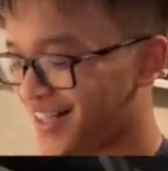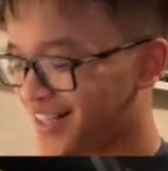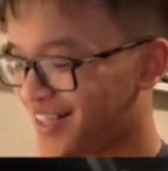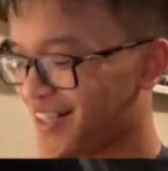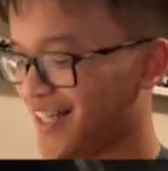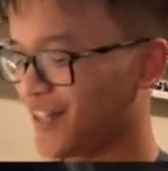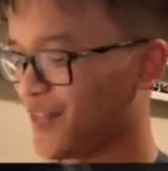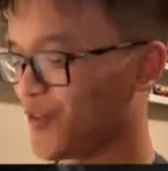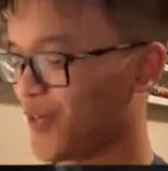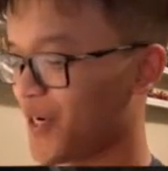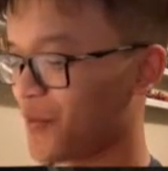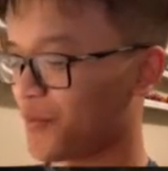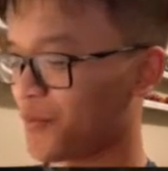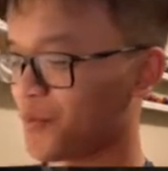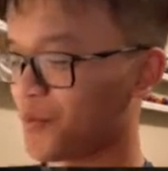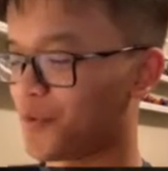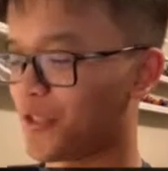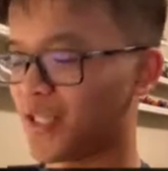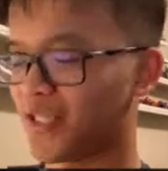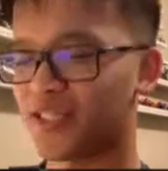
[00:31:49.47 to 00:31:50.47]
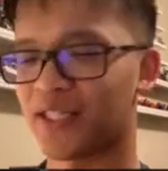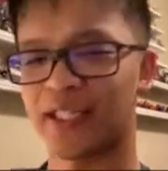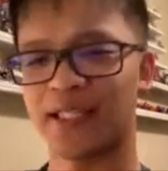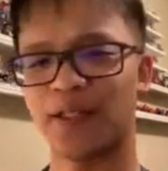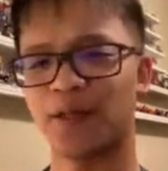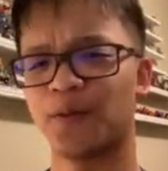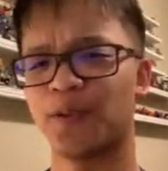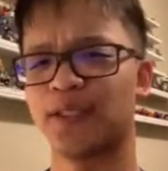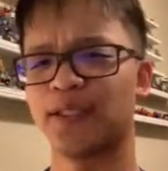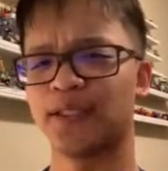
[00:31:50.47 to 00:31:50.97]
that you were able to pull, I think
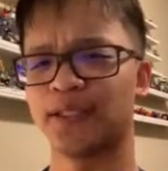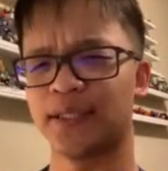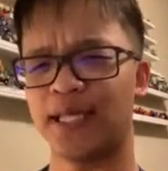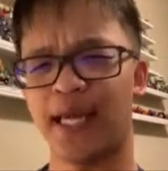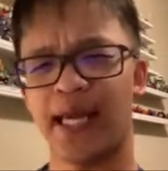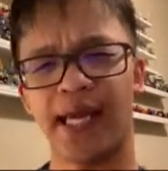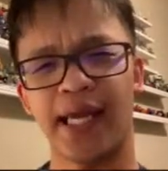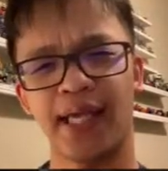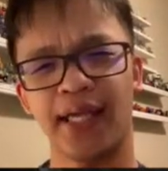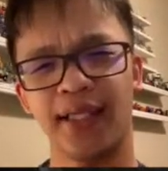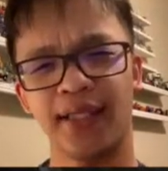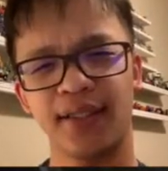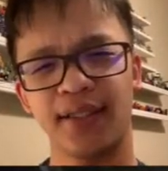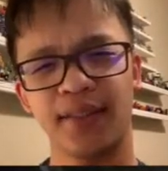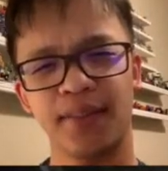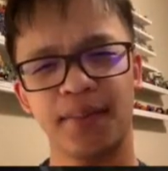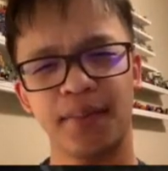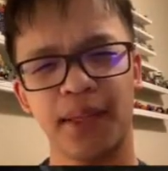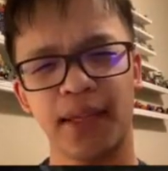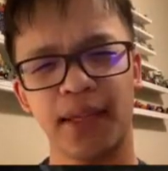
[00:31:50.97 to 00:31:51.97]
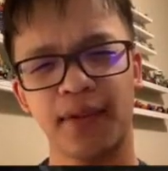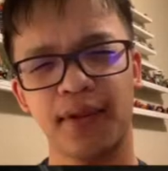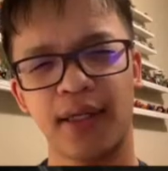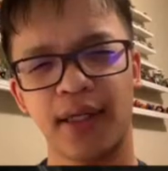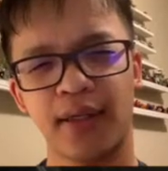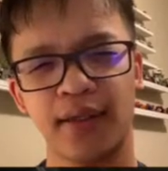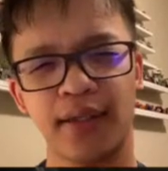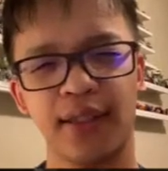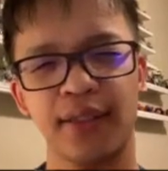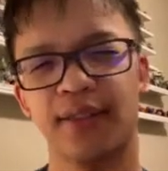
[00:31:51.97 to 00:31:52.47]
it was 8
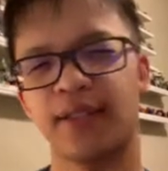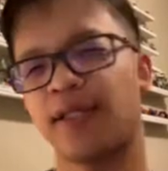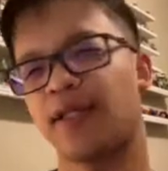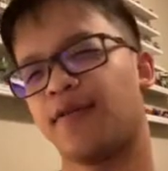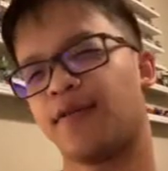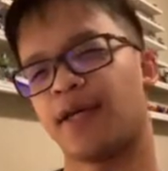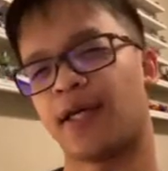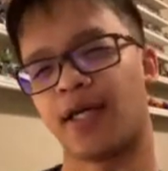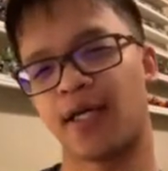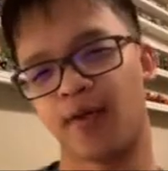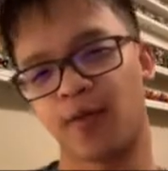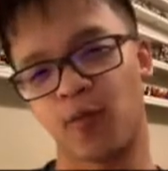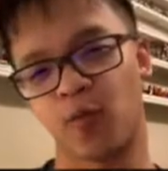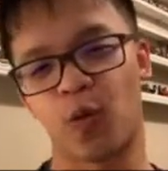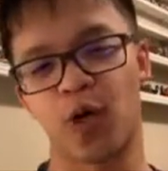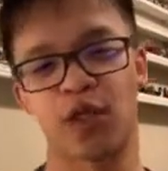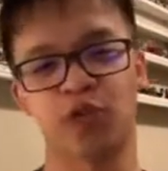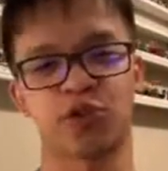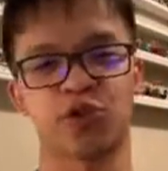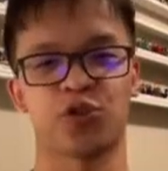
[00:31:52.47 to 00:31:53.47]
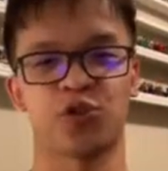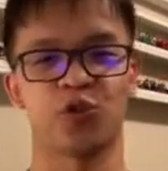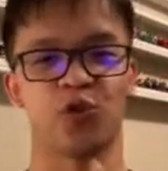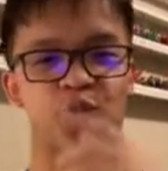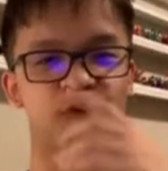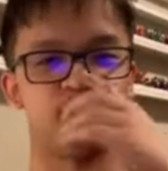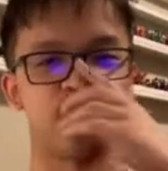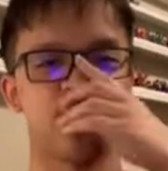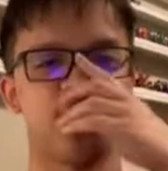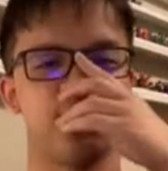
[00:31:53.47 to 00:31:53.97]
Bakugan Elites if I watched
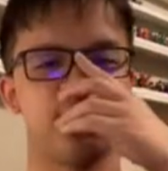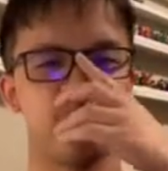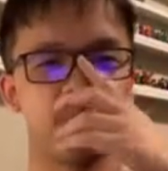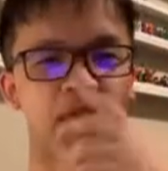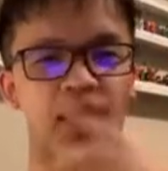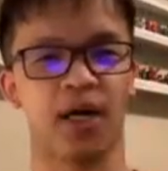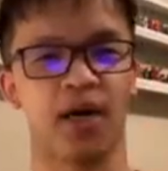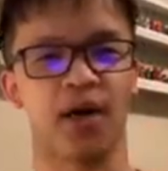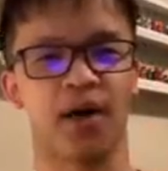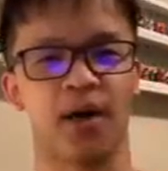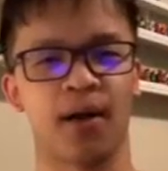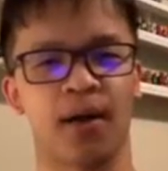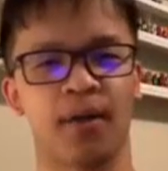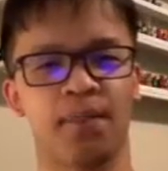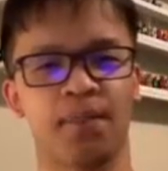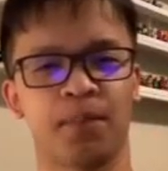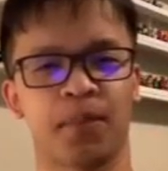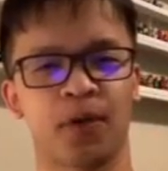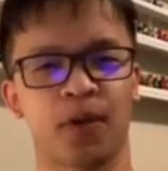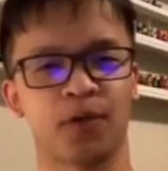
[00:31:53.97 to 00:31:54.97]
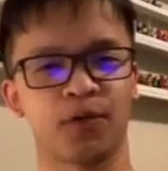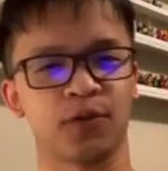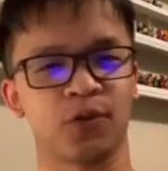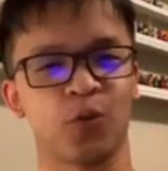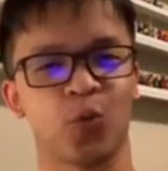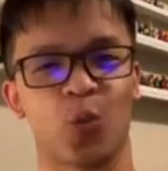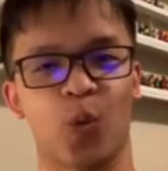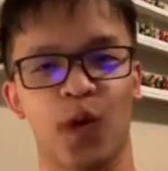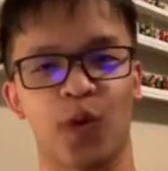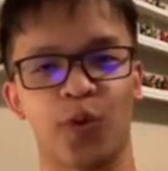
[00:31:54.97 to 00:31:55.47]
your parts
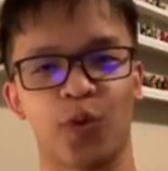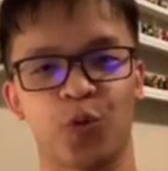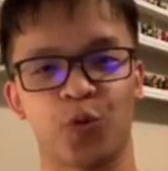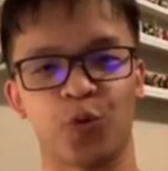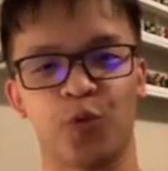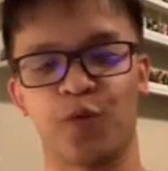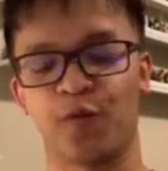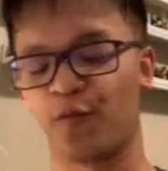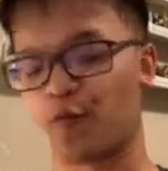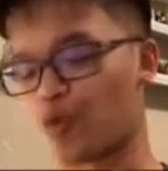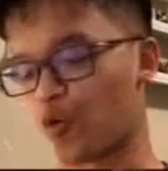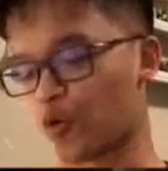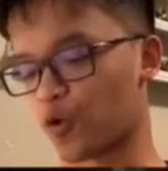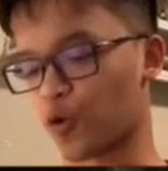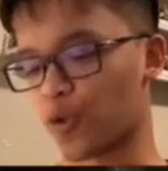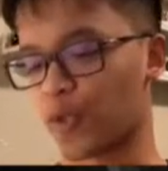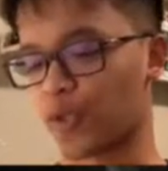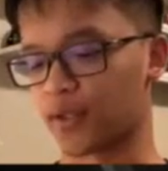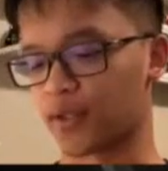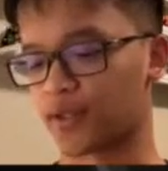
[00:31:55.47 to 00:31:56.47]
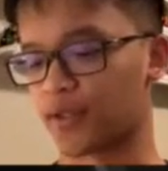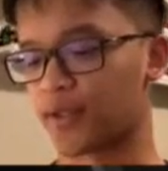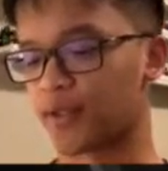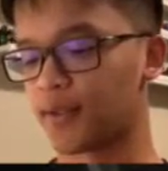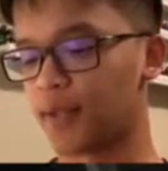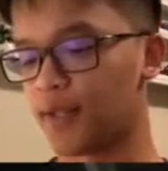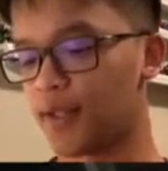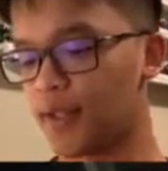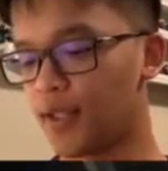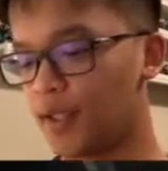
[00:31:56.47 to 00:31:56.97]
1 through 4 correctly.
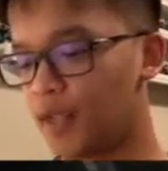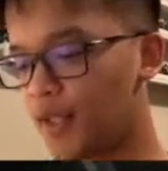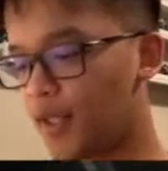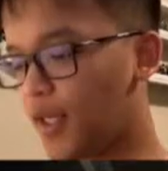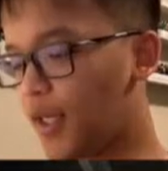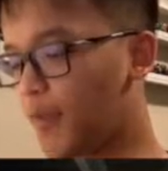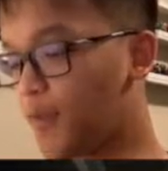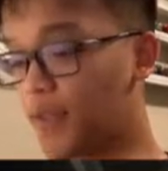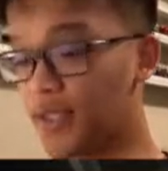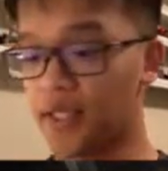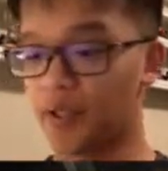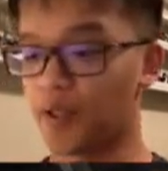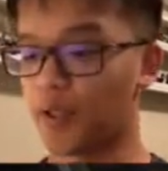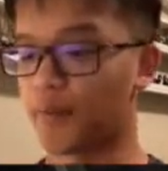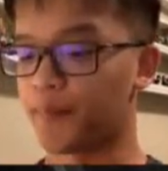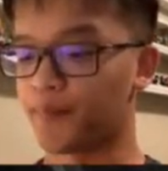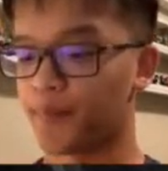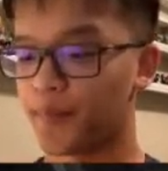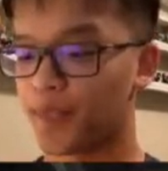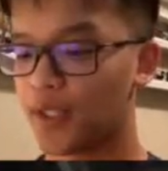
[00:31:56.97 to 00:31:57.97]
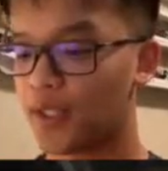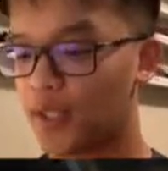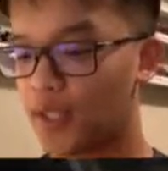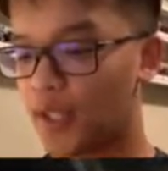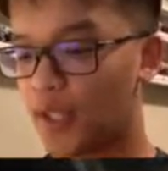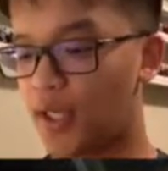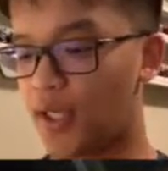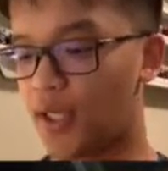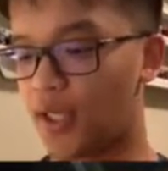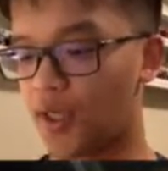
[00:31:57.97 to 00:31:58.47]
But anyway,
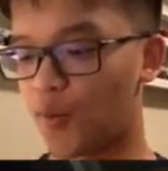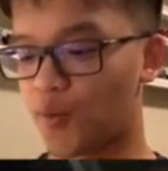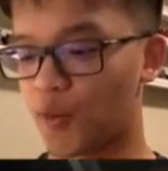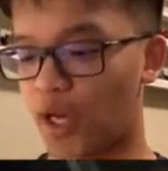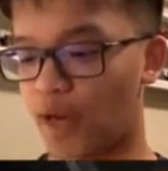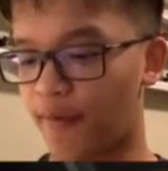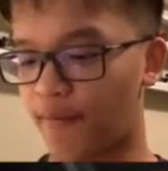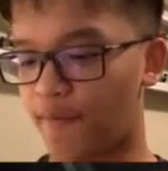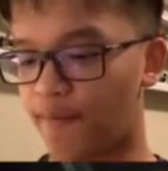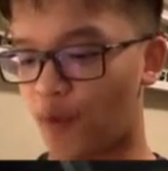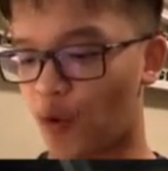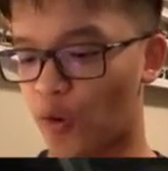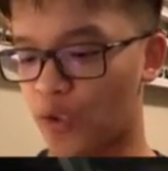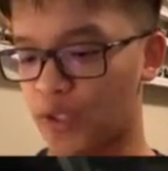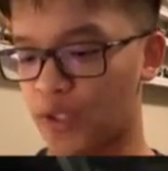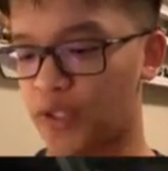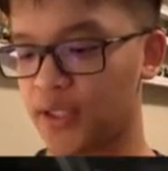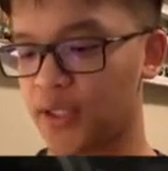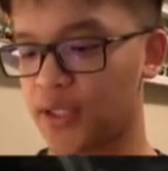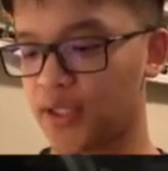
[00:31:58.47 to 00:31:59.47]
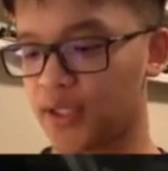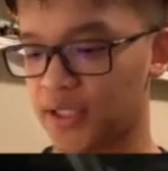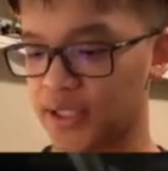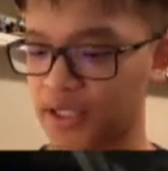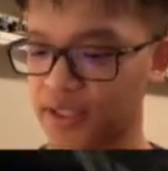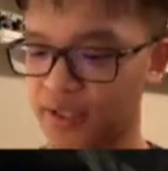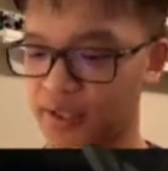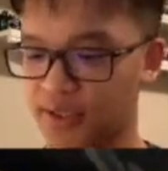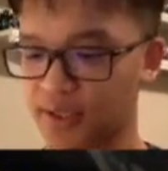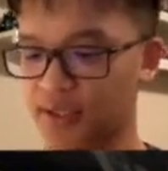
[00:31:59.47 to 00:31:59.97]
we got 4
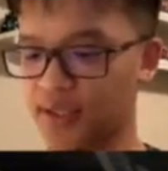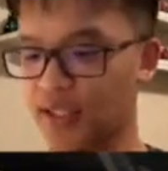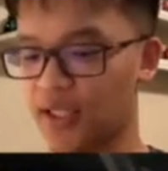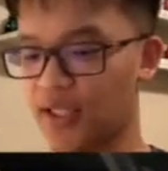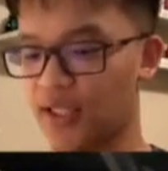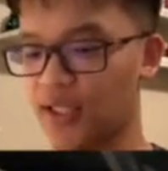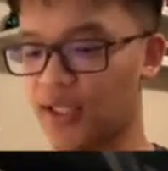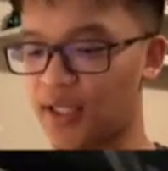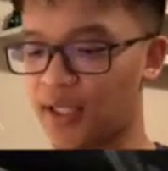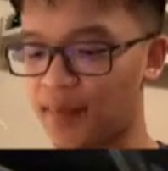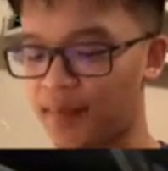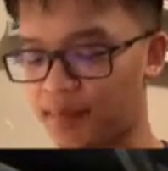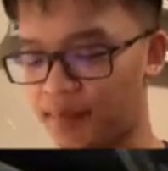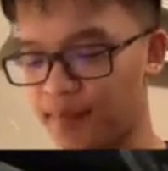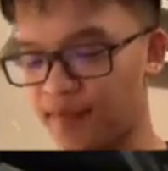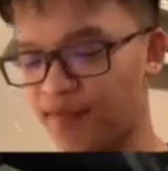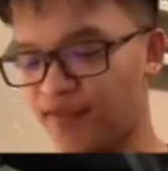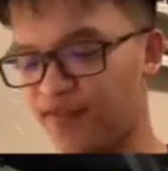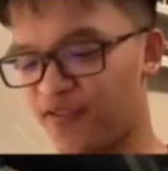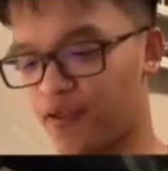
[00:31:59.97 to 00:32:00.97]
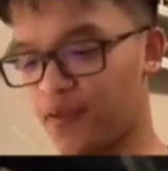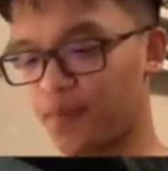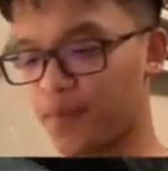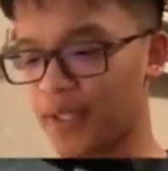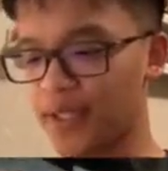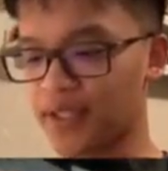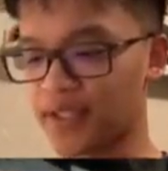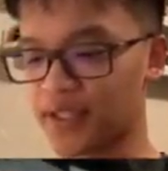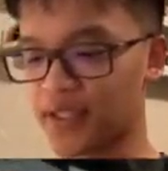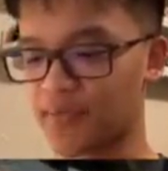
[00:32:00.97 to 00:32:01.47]
Elites, full
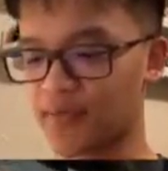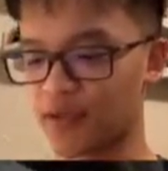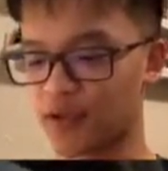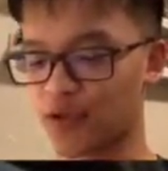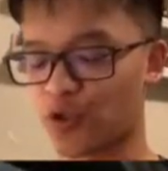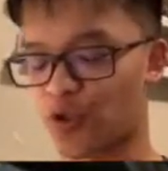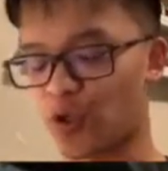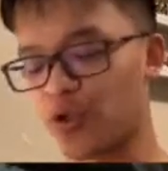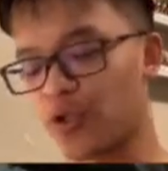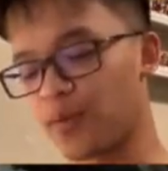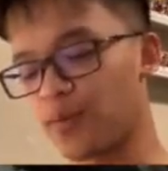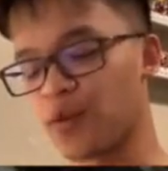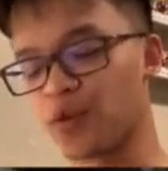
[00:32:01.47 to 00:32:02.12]
playset of Tertonium